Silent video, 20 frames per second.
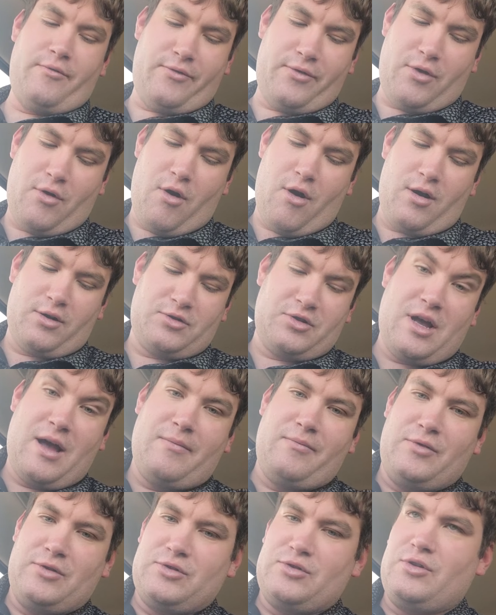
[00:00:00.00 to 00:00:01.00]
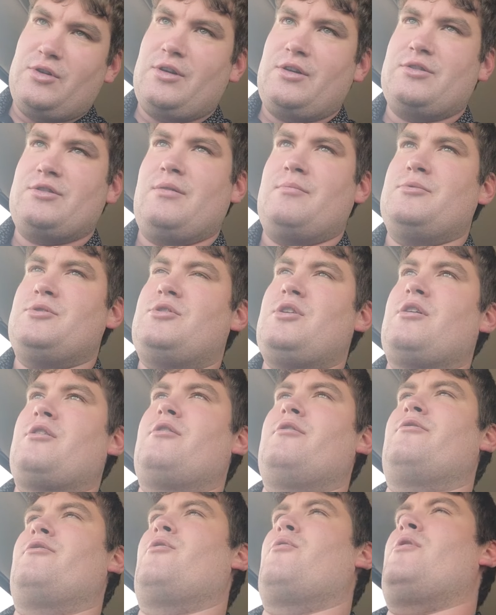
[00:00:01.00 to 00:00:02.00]
for the Hawks, obviously, because I'm a
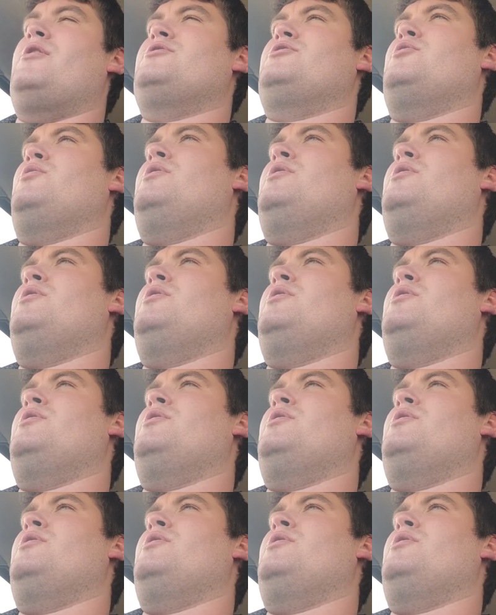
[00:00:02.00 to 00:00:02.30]
sucker for Russell